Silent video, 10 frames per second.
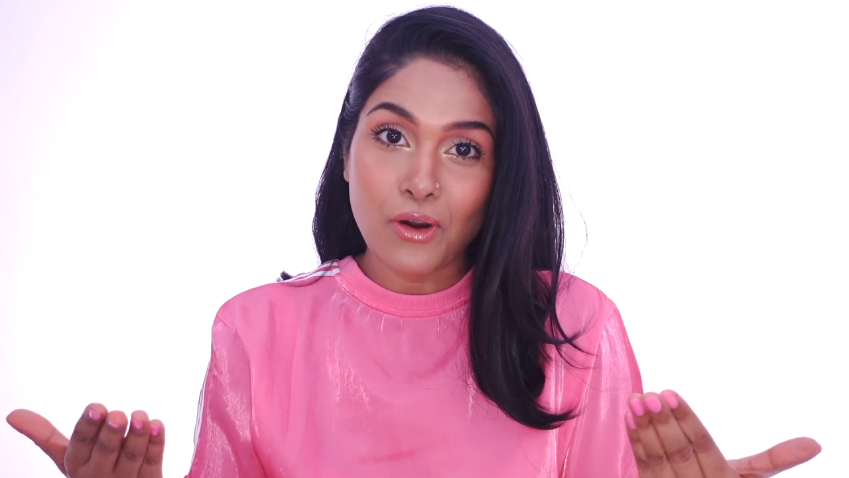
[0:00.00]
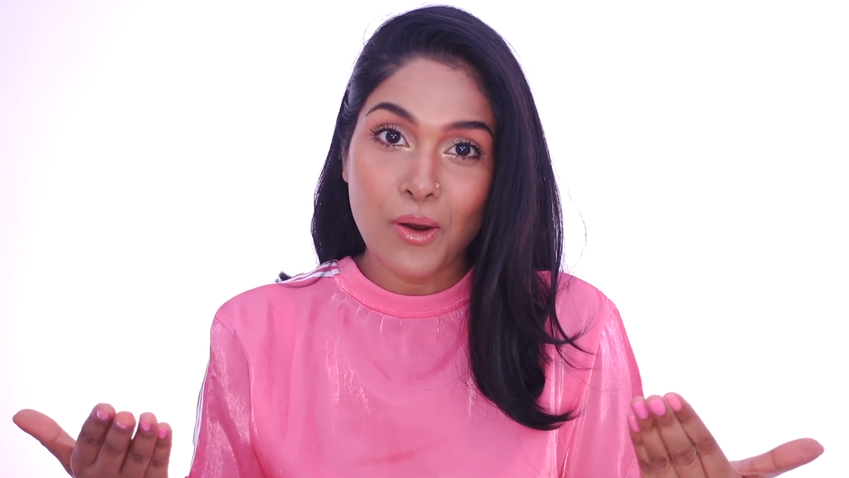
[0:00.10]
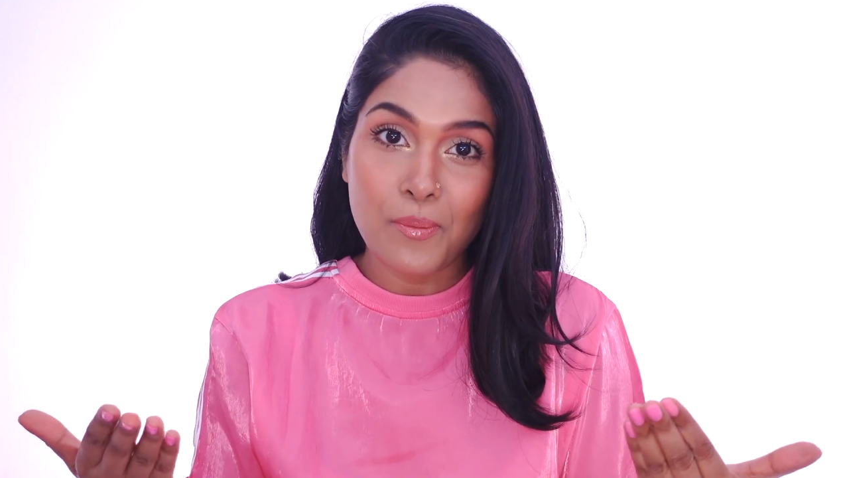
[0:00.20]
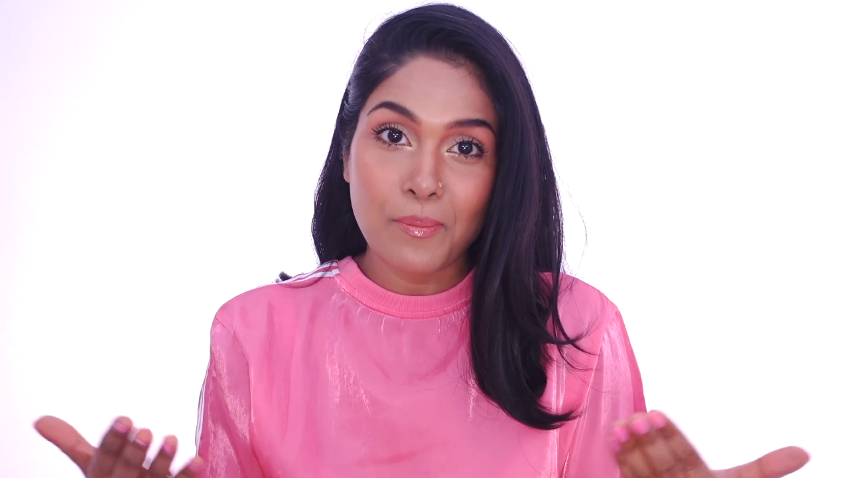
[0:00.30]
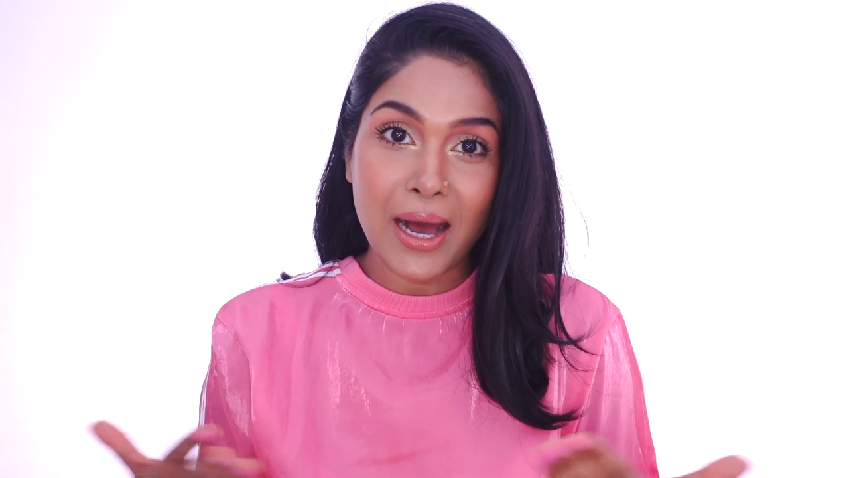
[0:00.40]

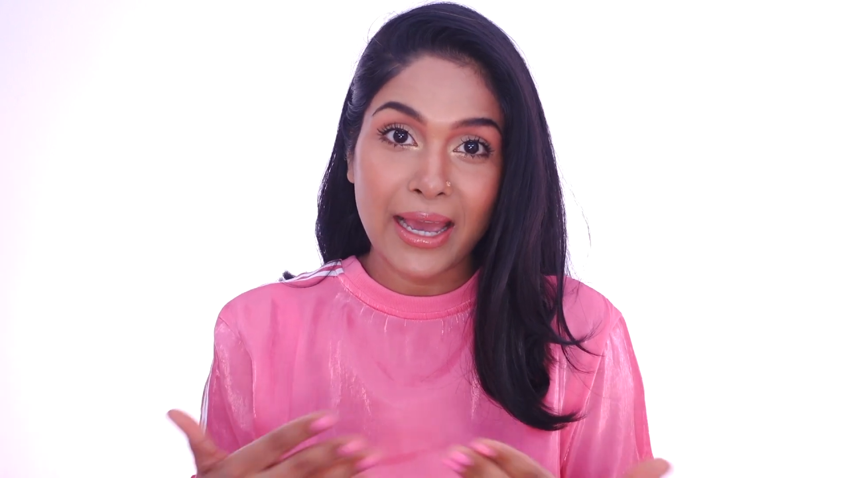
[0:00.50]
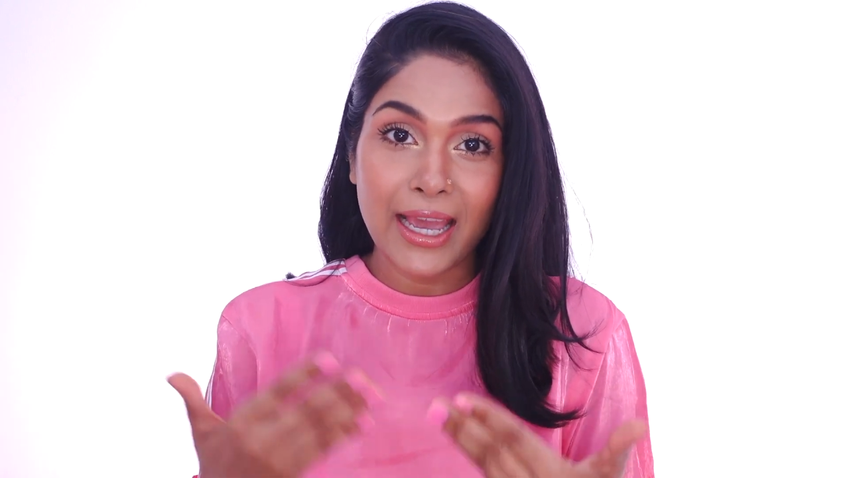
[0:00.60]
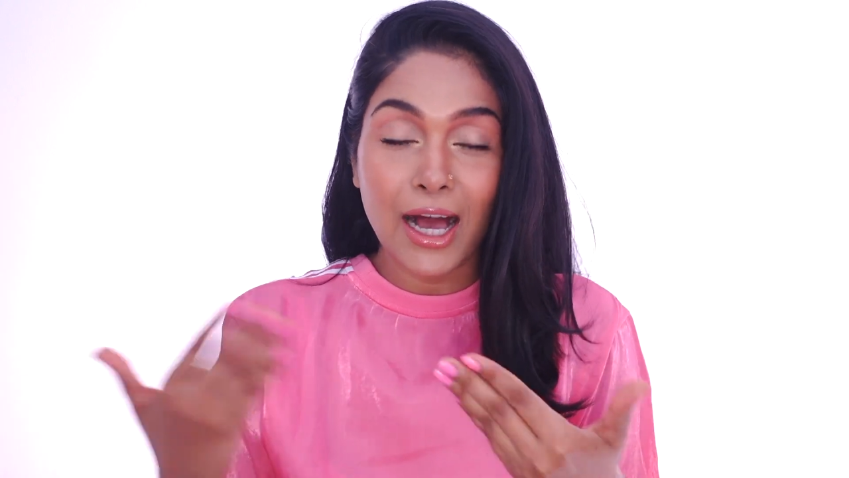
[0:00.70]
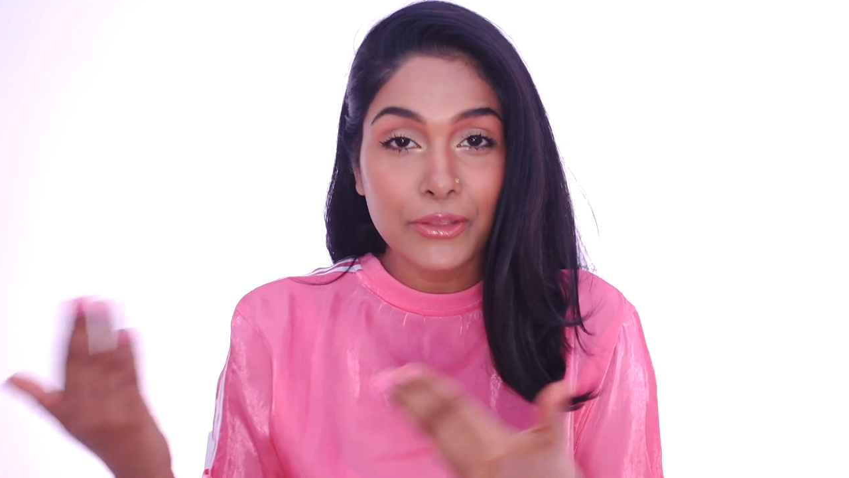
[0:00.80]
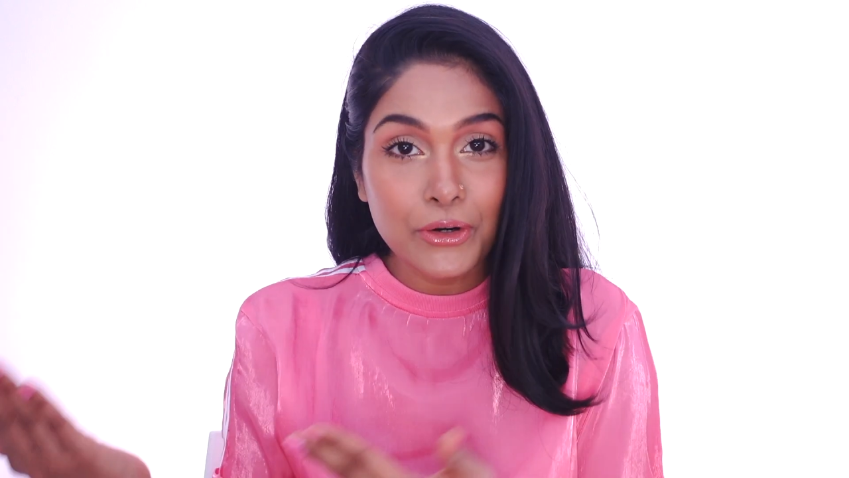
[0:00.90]
from
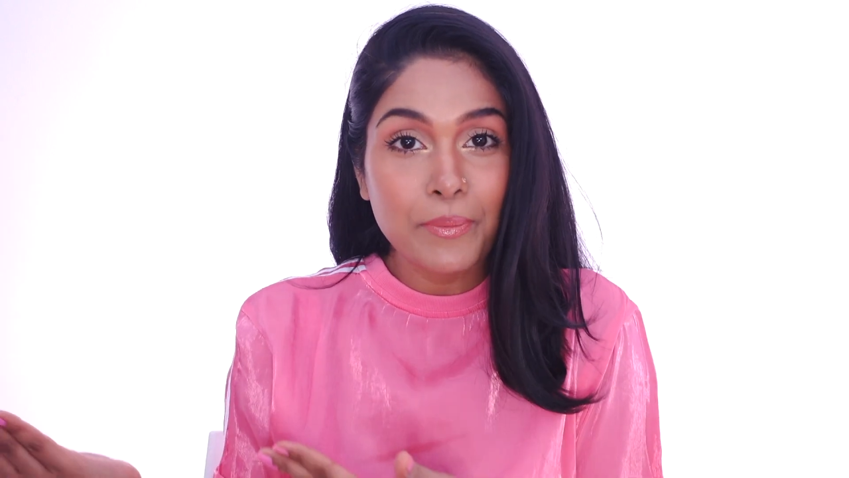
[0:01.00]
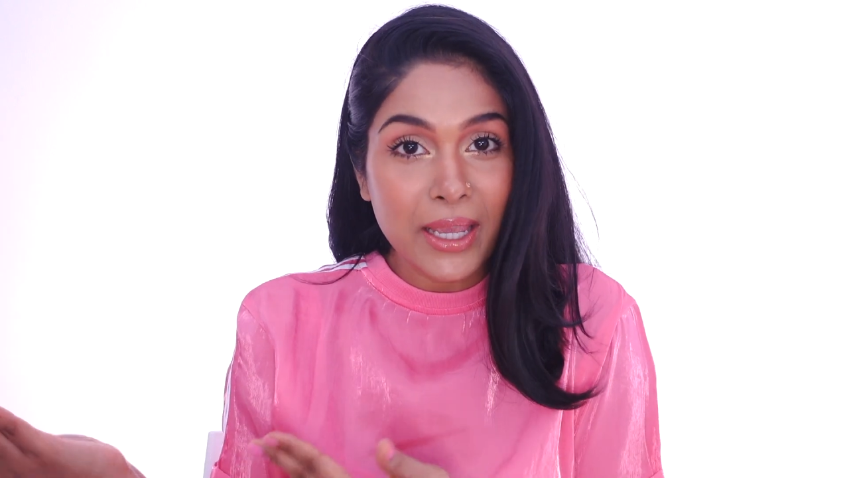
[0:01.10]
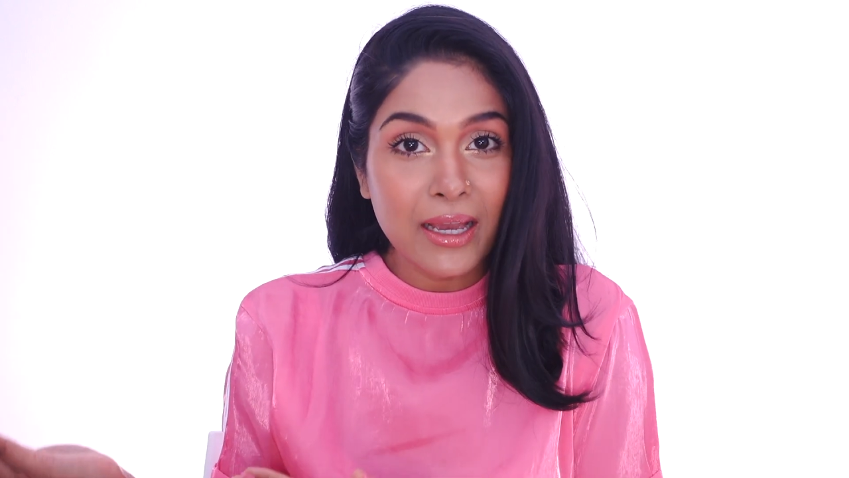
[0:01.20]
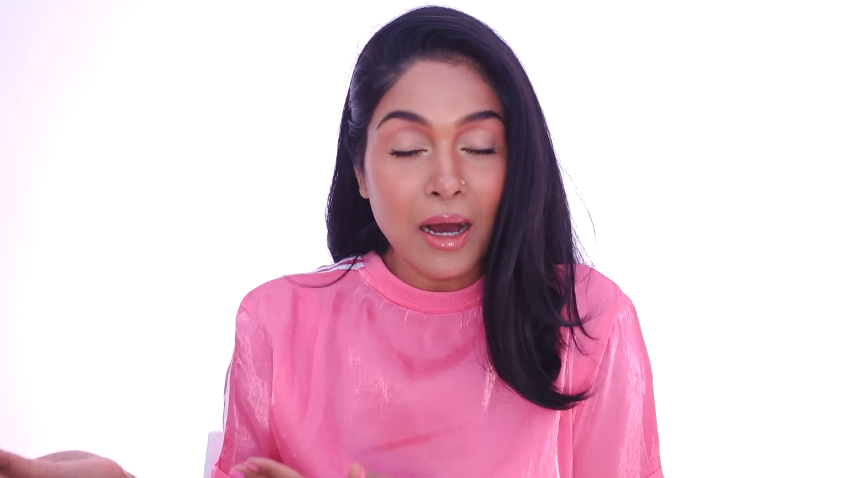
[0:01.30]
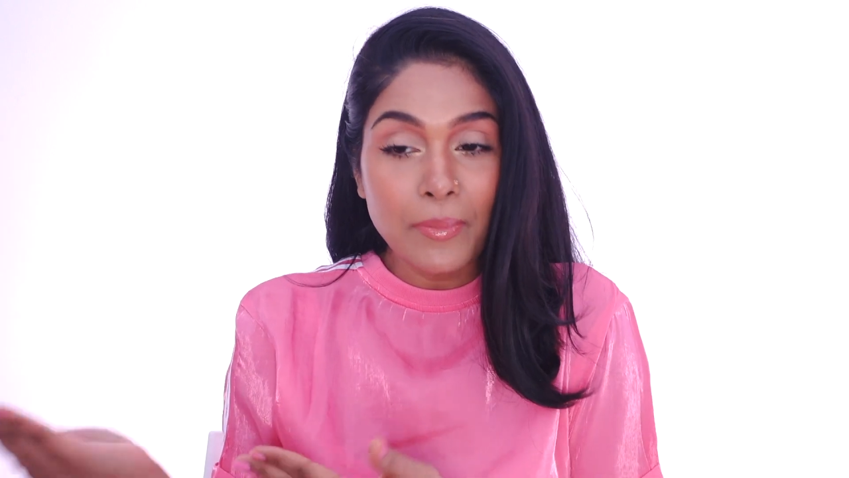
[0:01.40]
my other
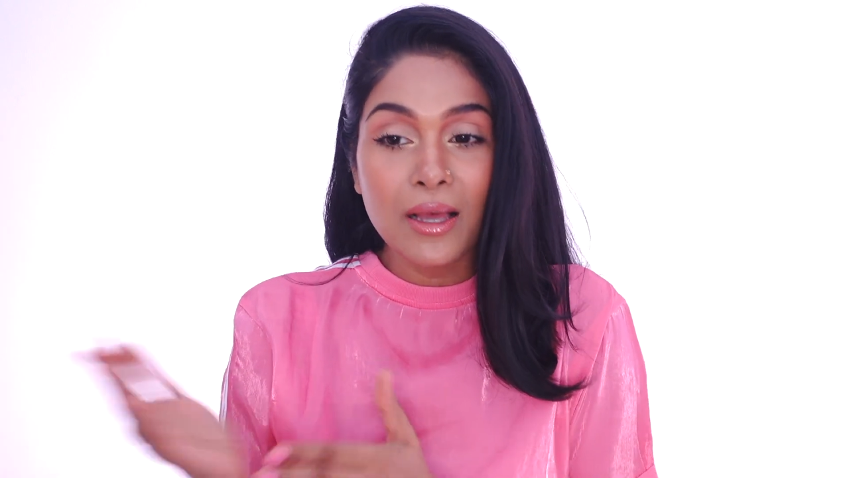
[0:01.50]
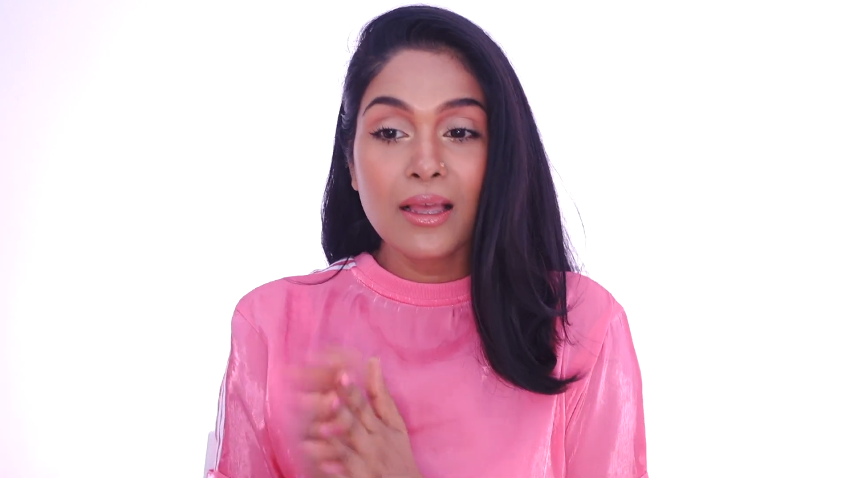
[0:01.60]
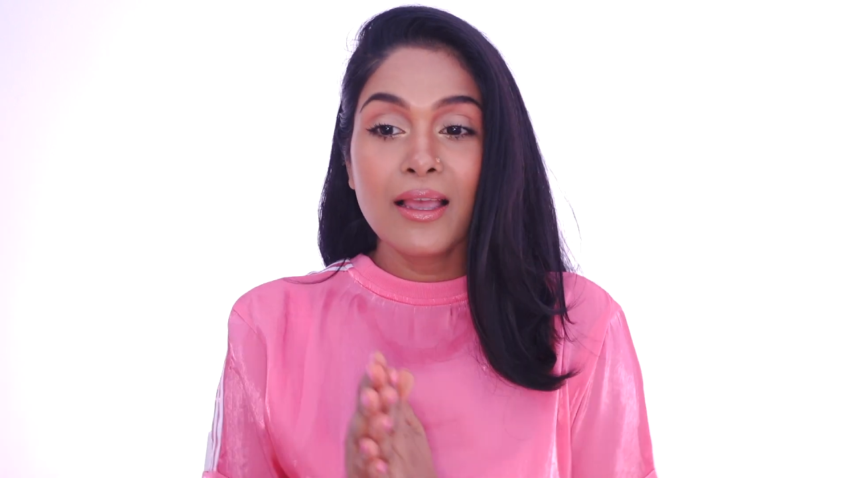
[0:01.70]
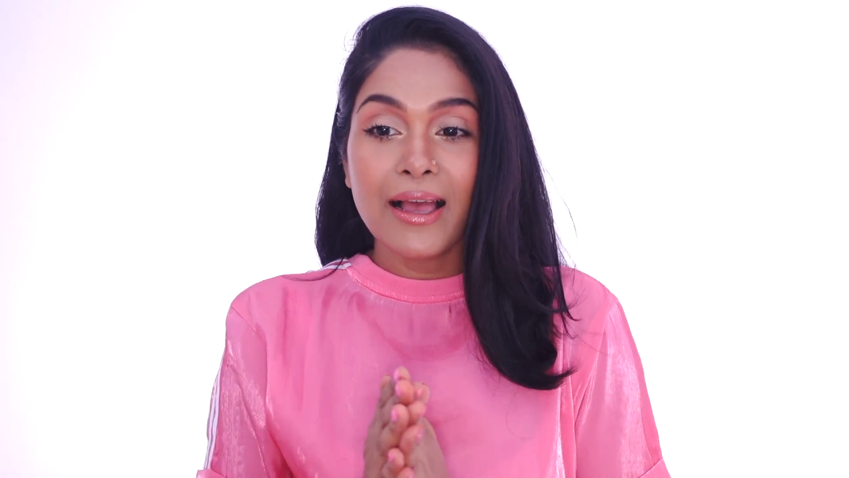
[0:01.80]
makeup.